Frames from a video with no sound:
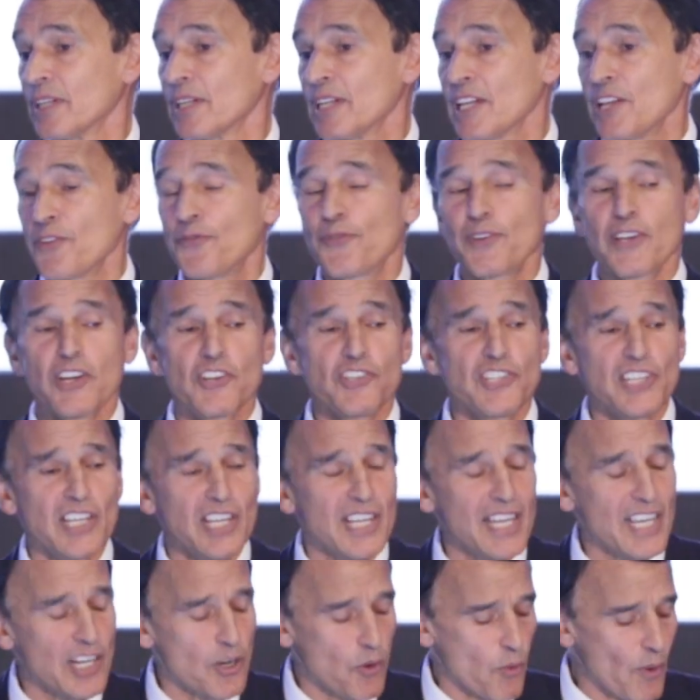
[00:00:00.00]
He figures he can
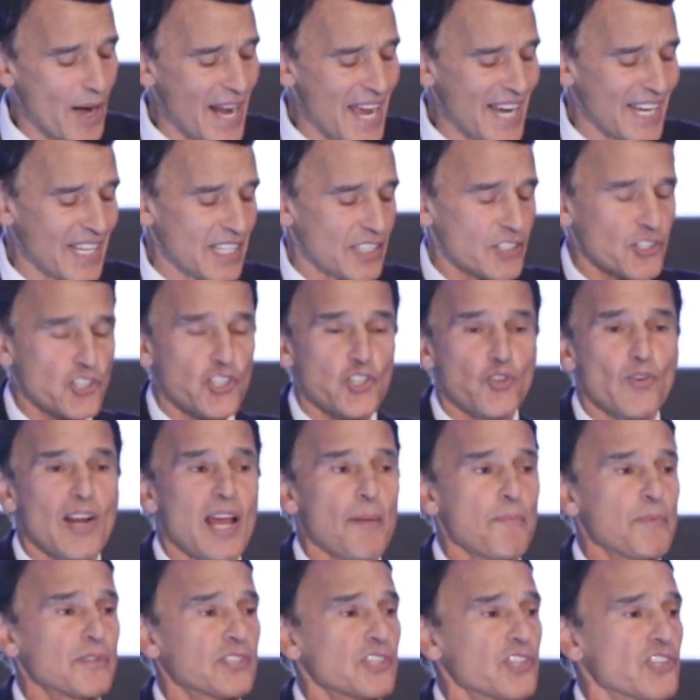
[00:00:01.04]
get a racket and
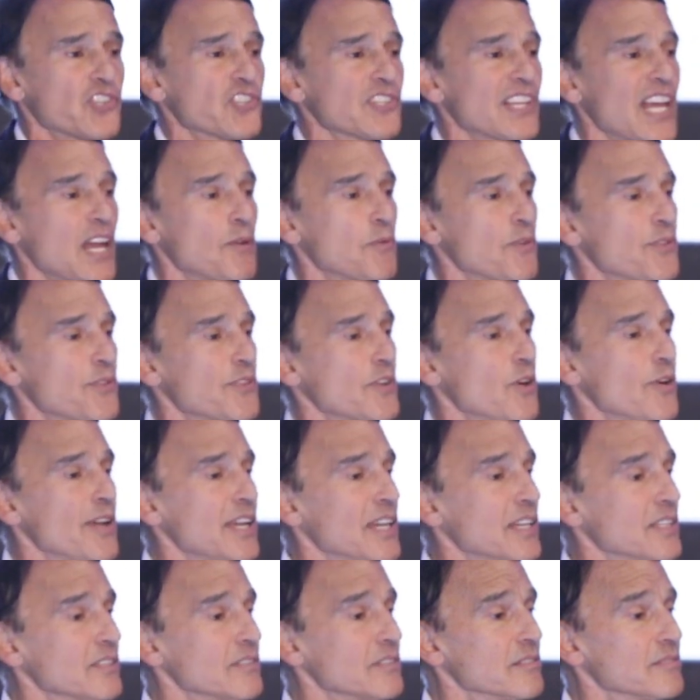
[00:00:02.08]
strap it to the side with no
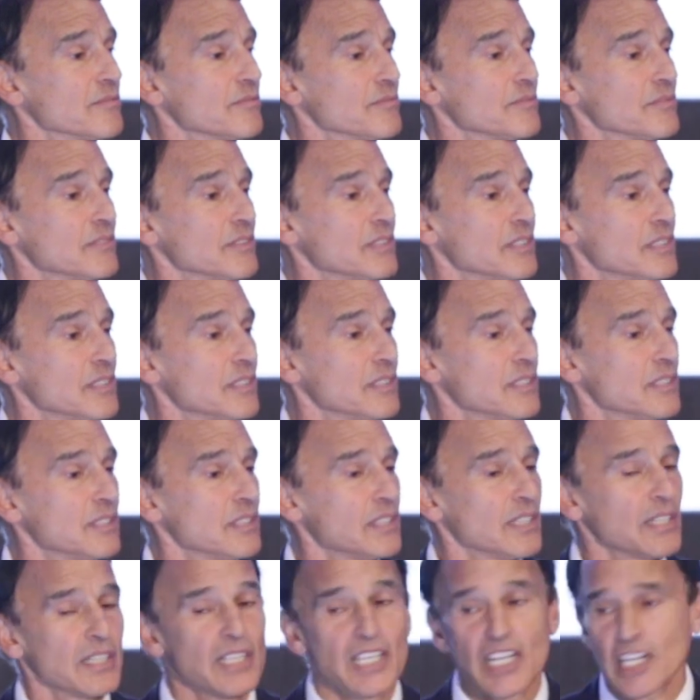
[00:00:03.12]
hand.
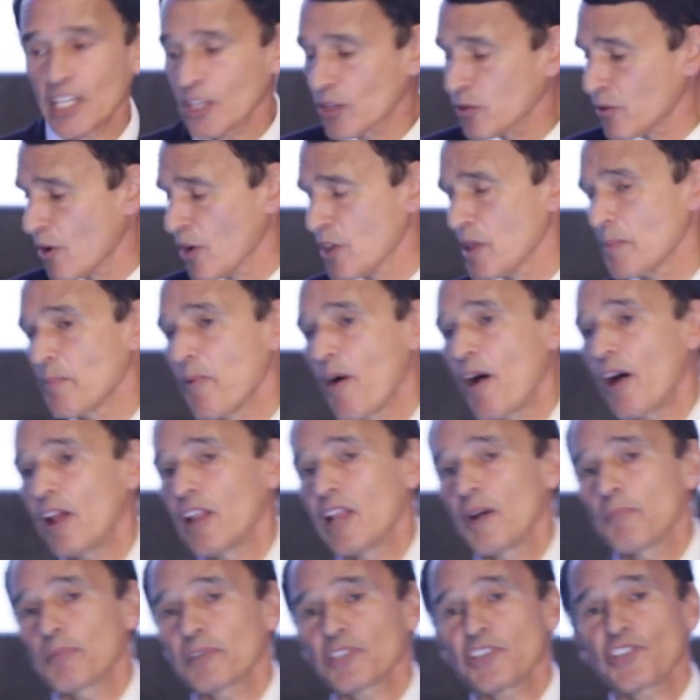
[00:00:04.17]
He can throw the ball
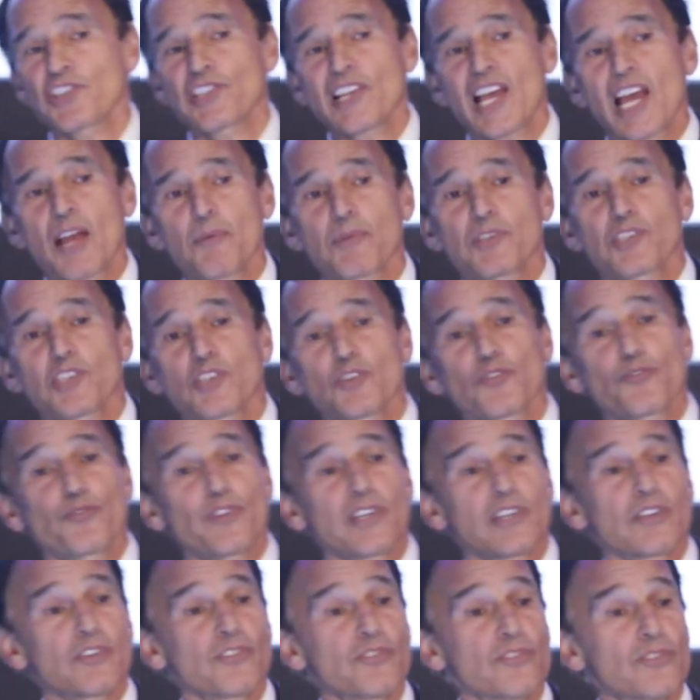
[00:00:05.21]
up with the side with 2
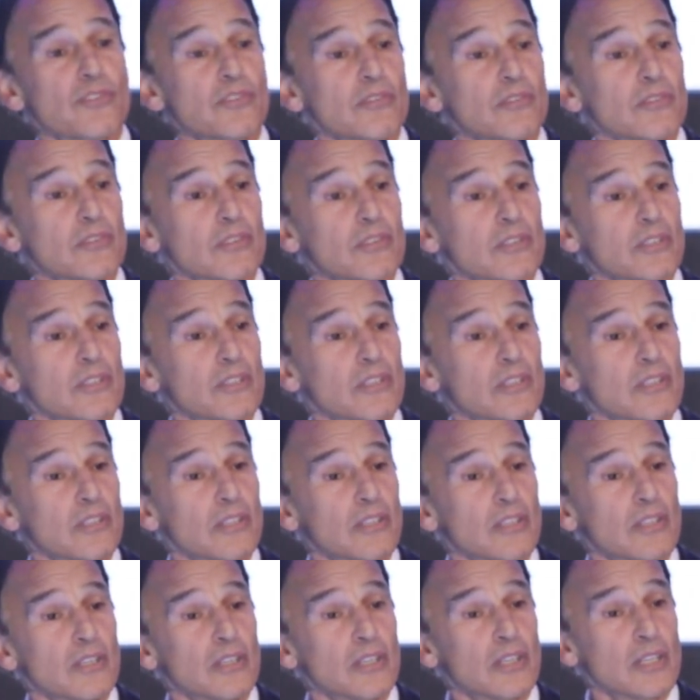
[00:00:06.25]
fingers.
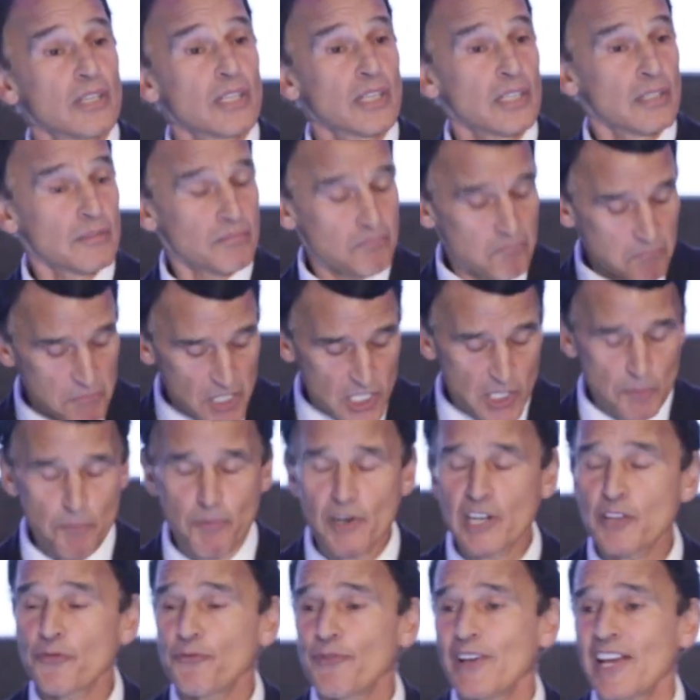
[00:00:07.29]
He's a
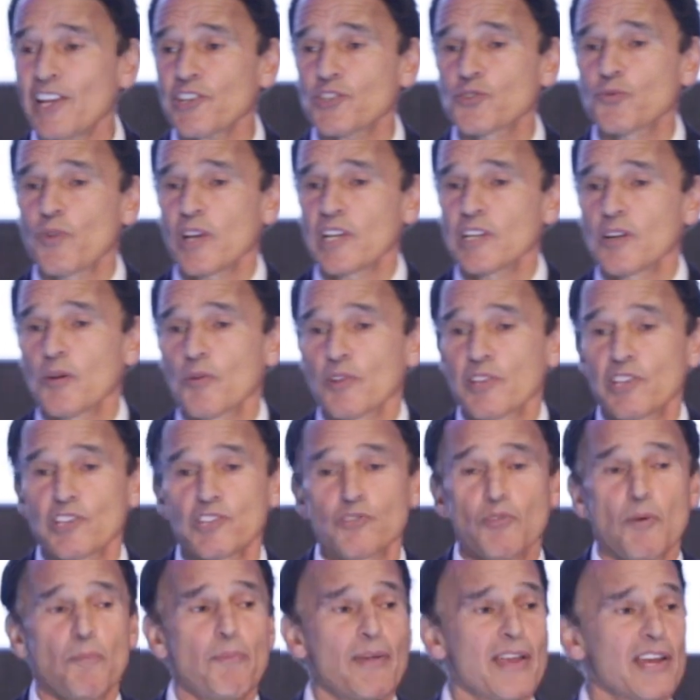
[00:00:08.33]
pretty fast runner with his
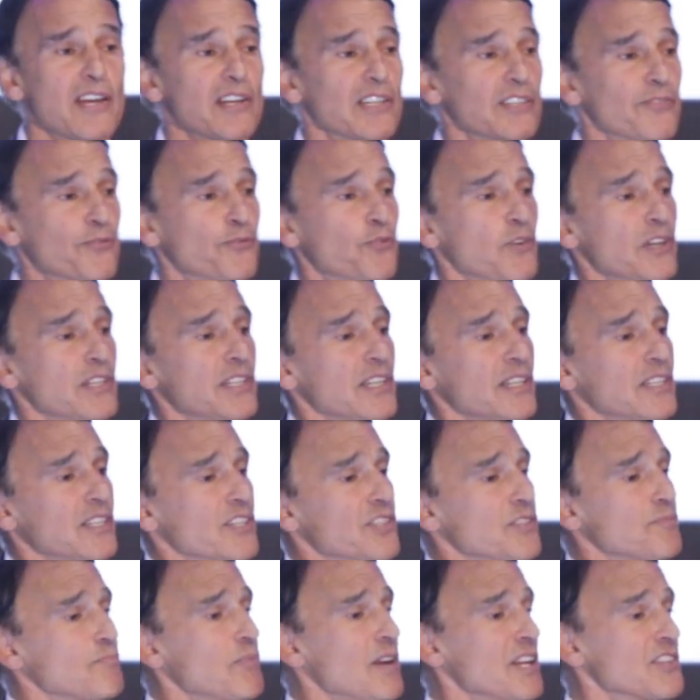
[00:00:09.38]
repaired foot and
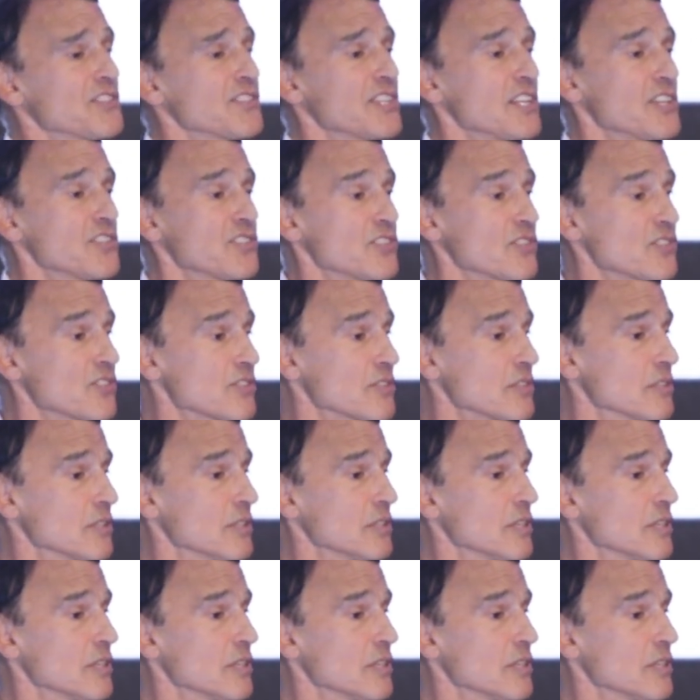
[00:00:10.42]
his prosthesis,